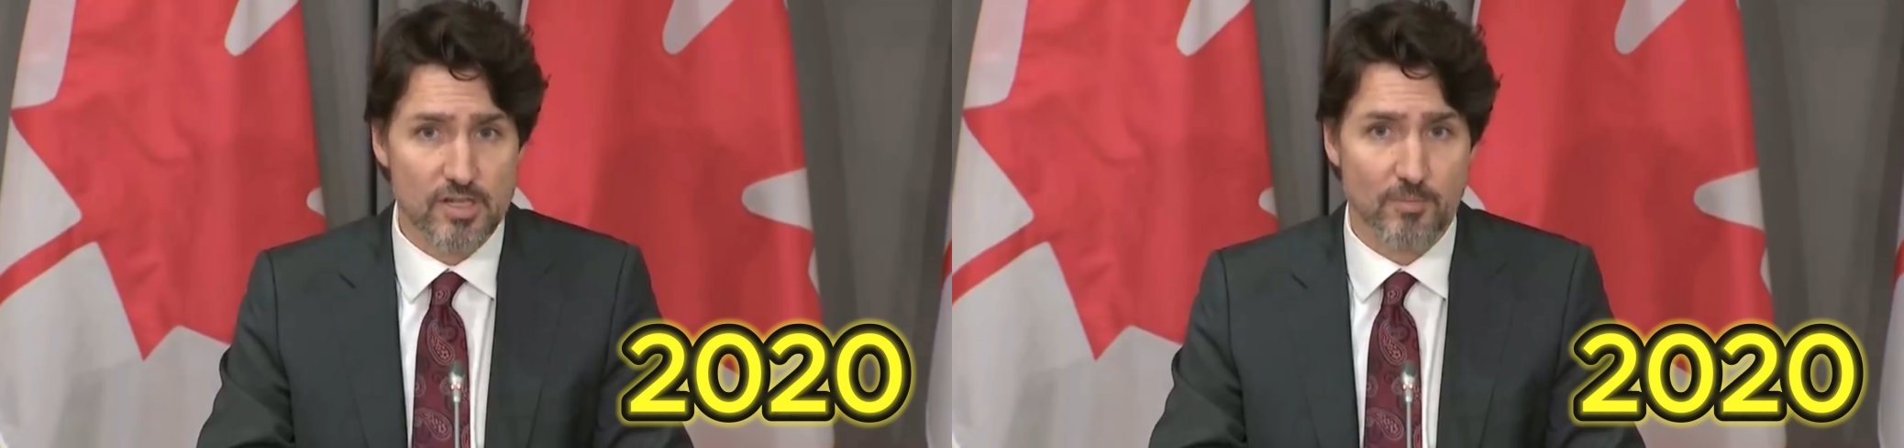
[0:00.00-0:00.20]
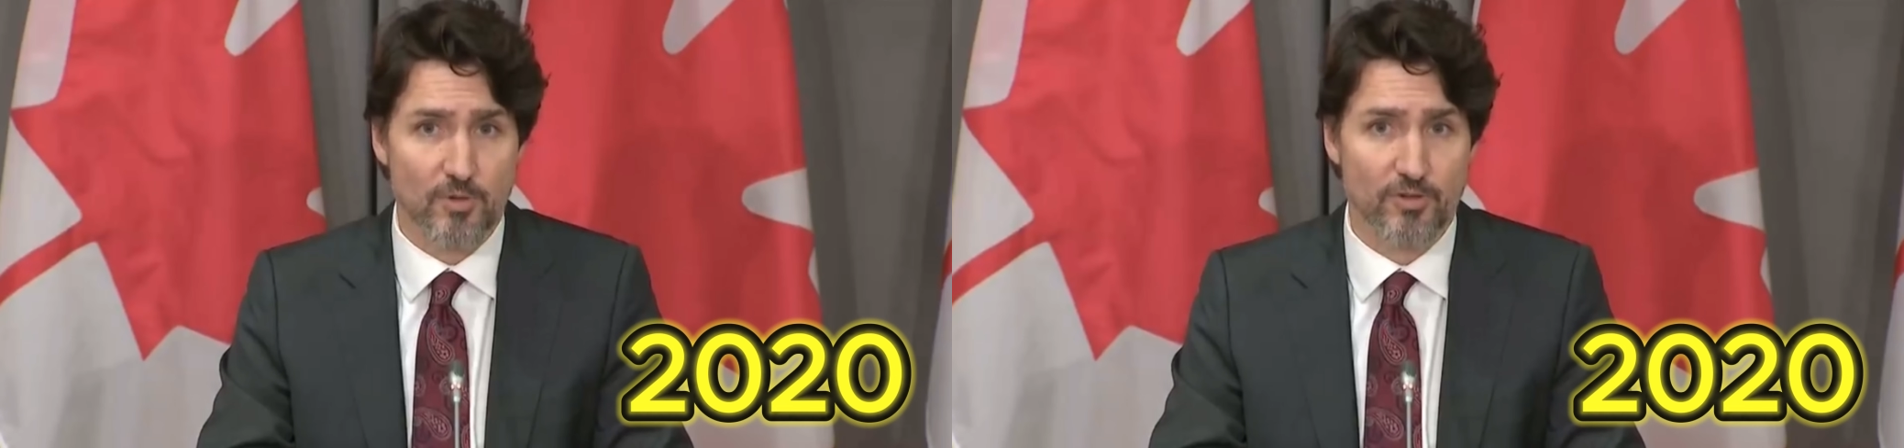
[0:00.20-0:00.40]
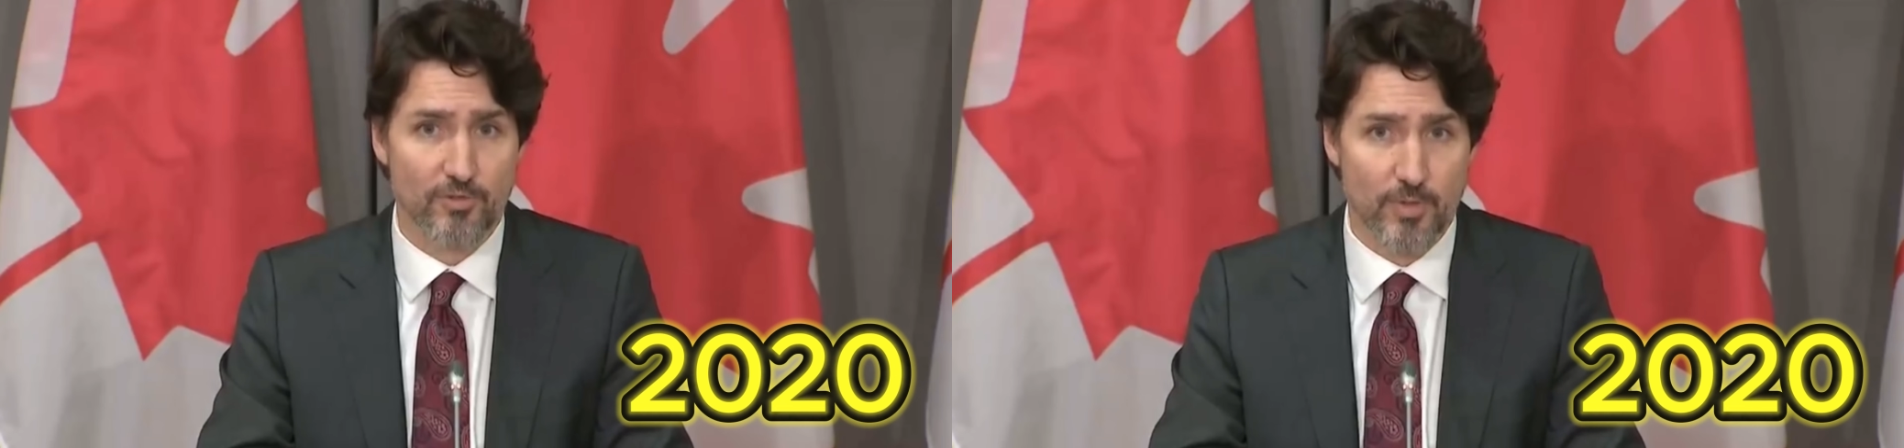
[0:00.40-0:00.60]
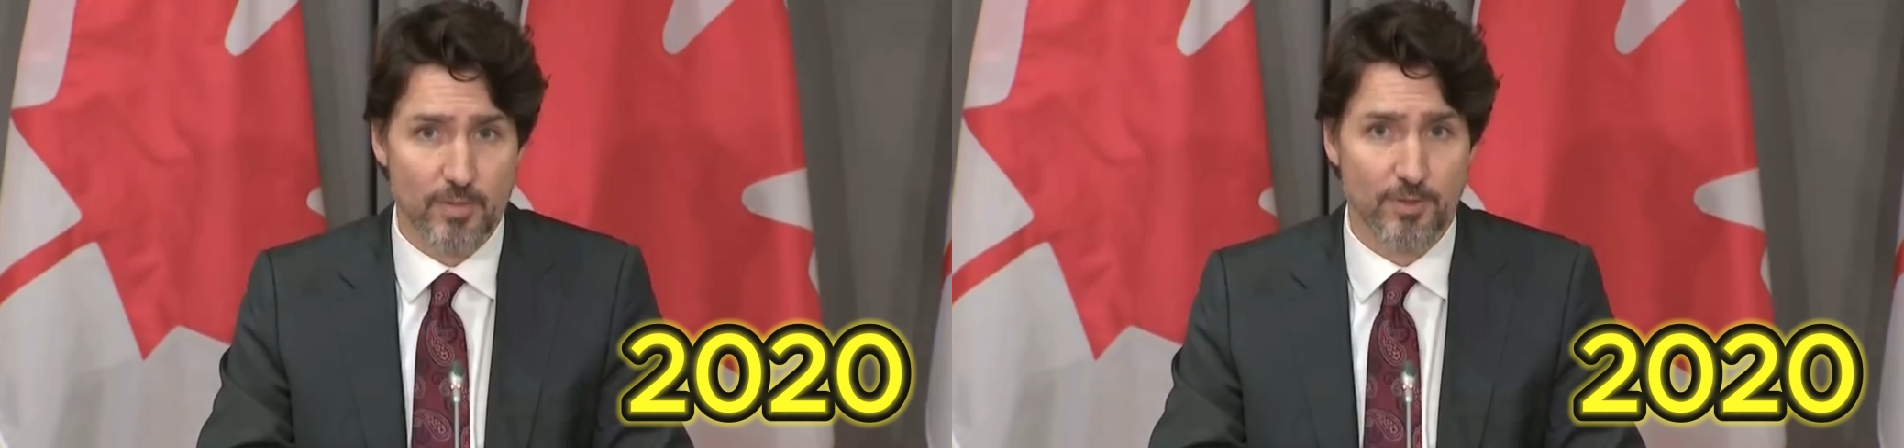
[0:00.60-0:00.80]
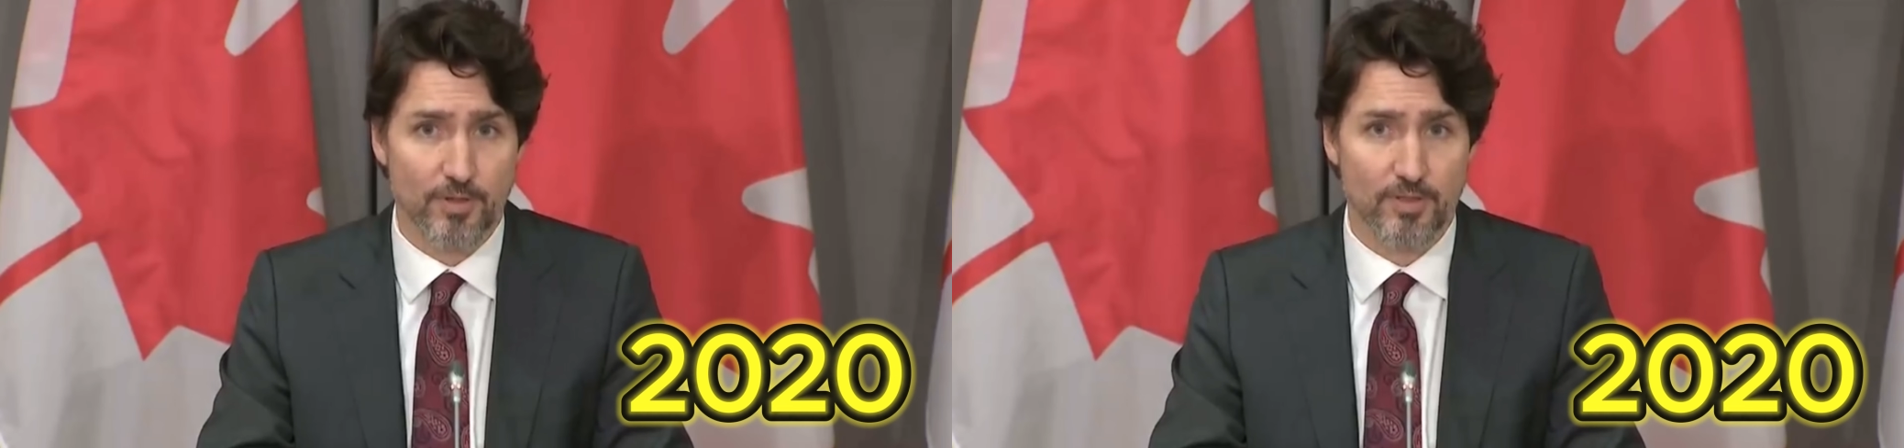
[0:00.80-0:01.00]
number of
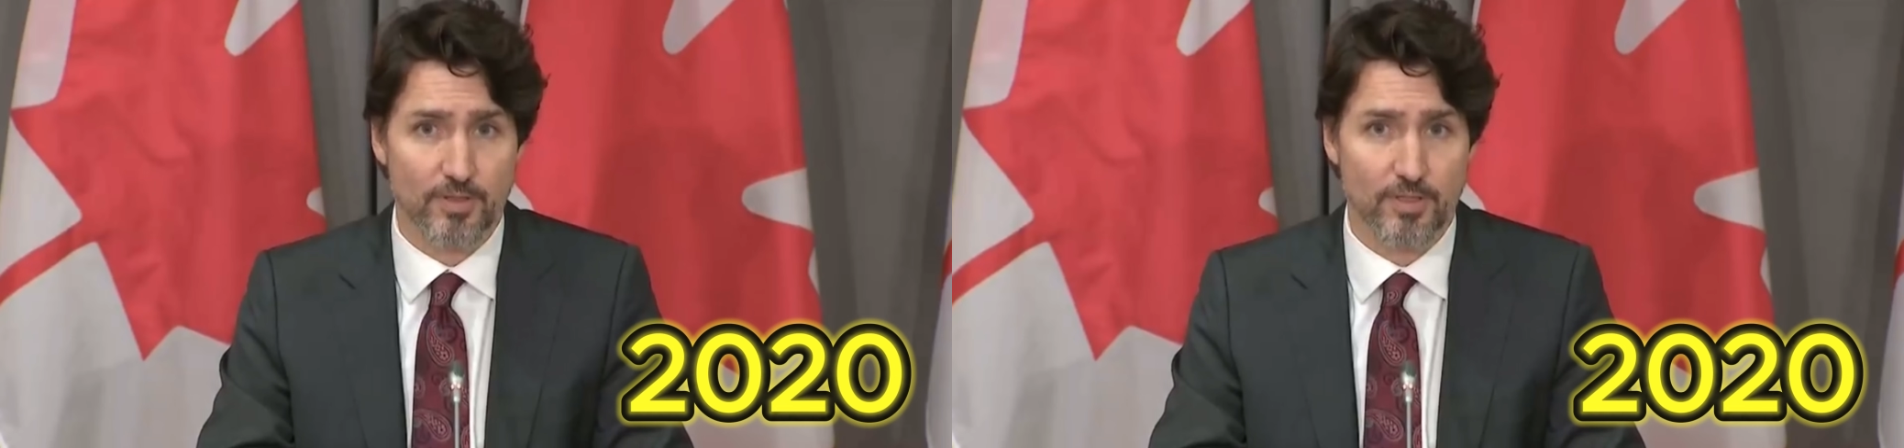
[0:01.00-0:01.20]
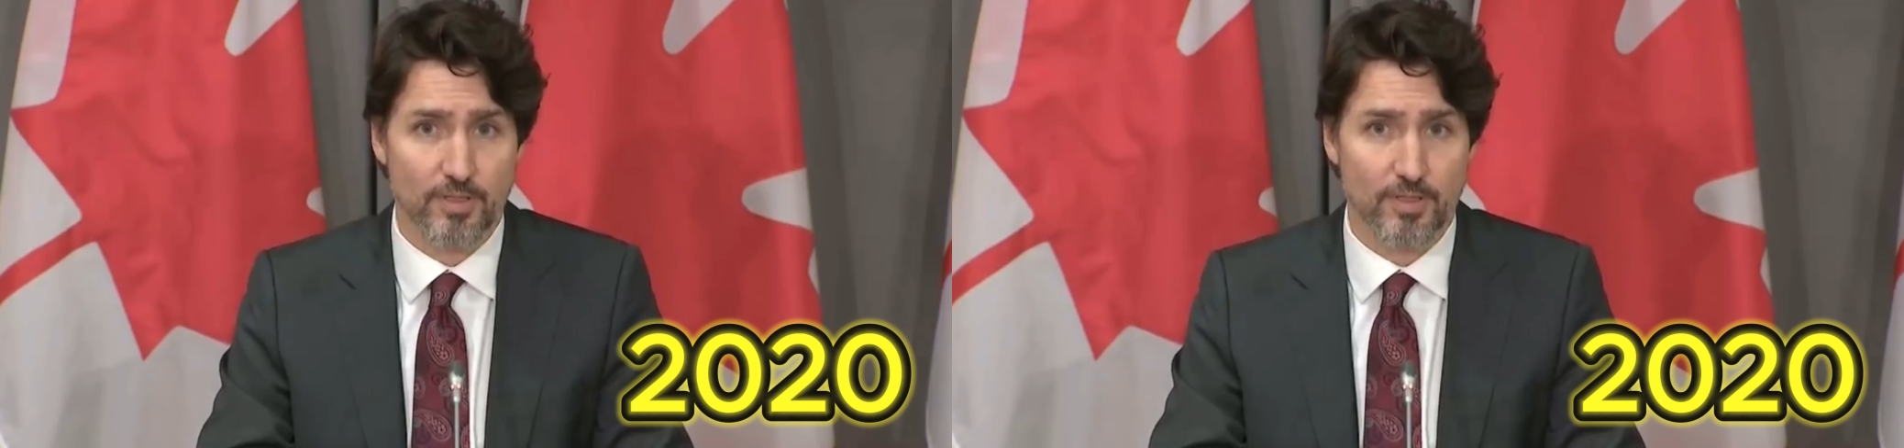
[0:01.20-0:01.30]
people